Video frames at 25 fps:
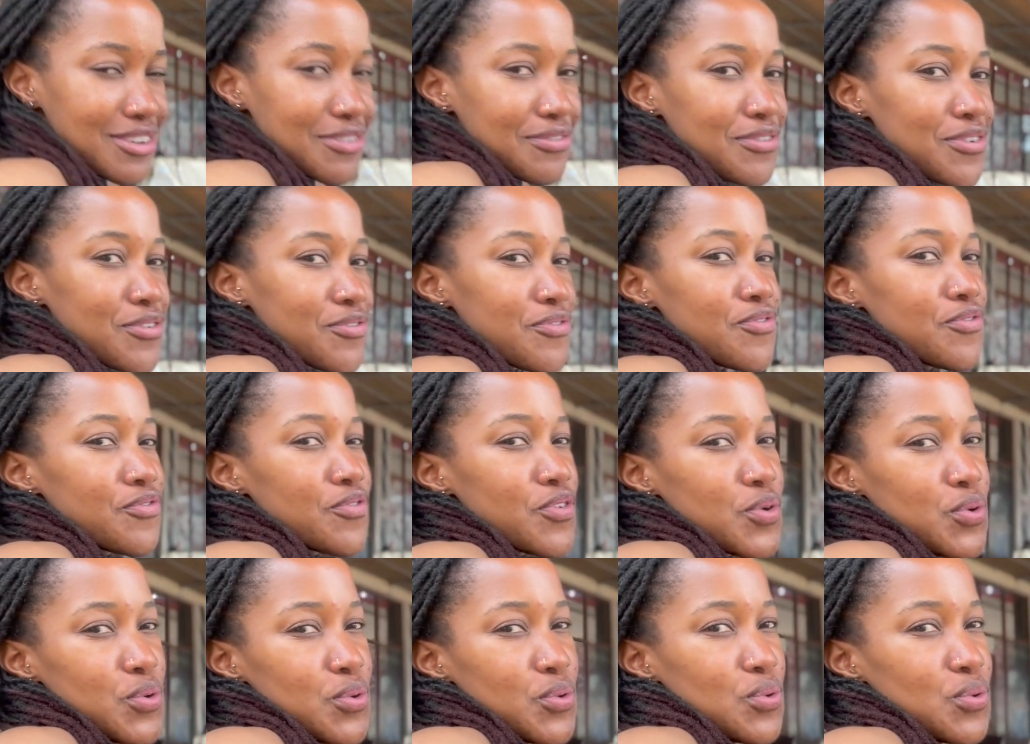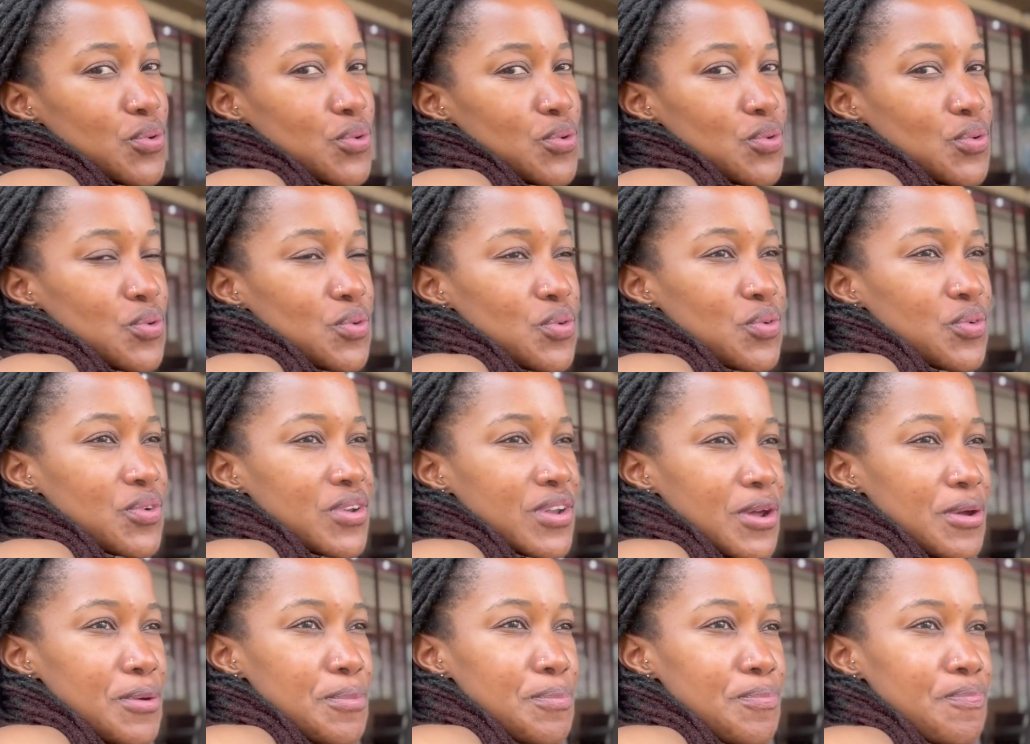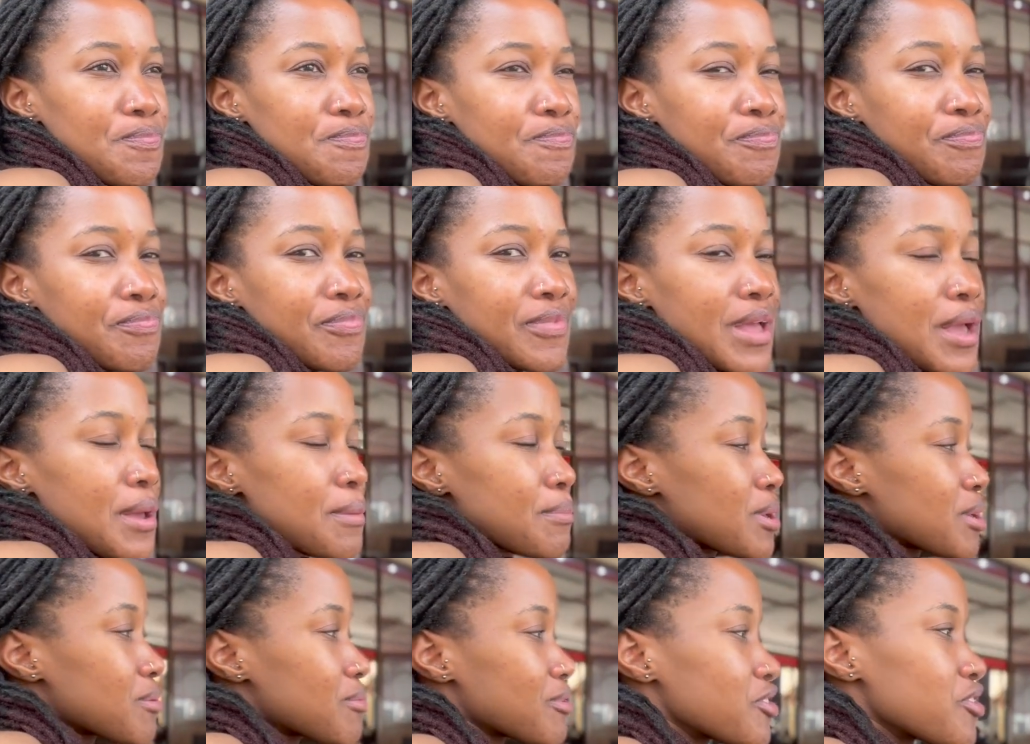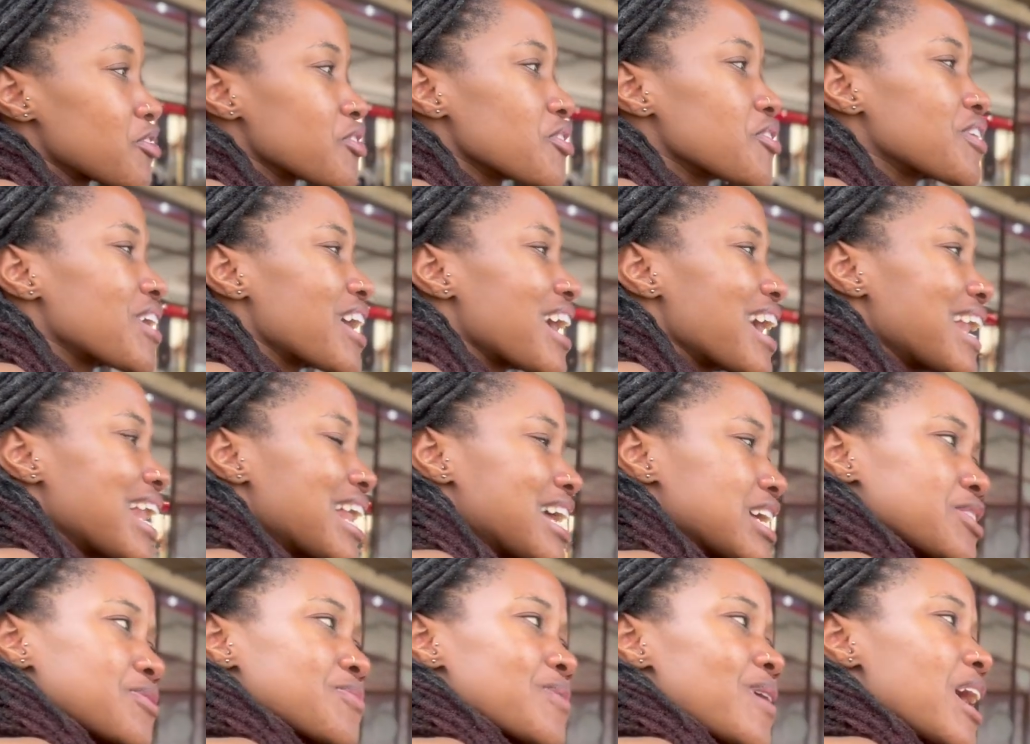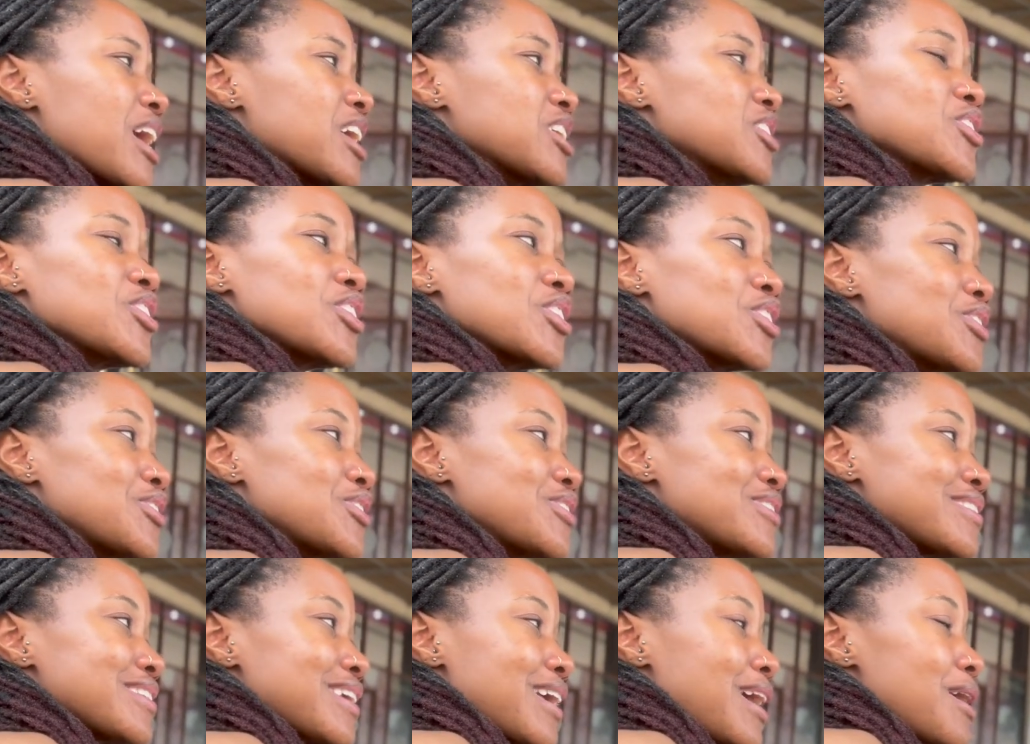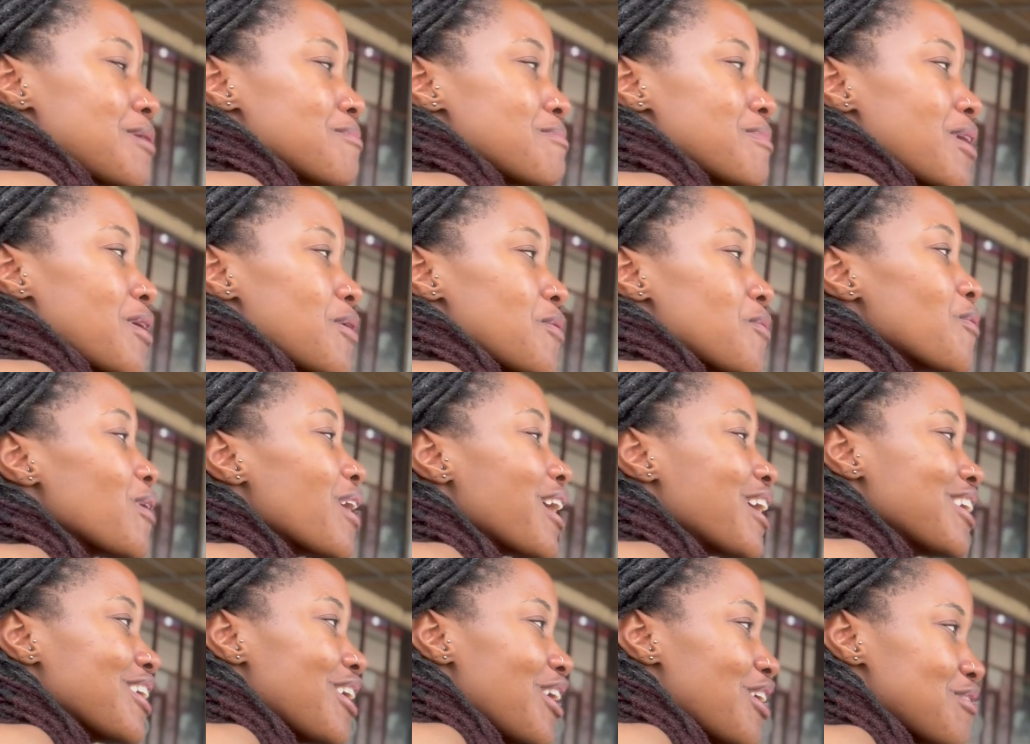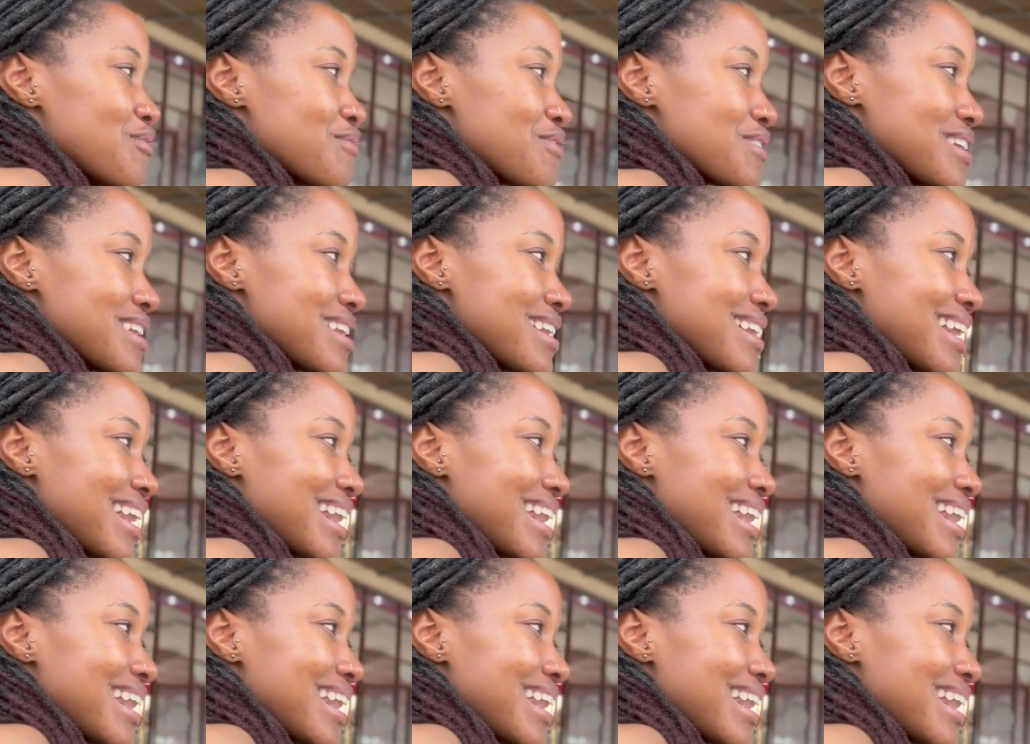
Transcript: for food. Baby, do you realize we actually used to come here way often?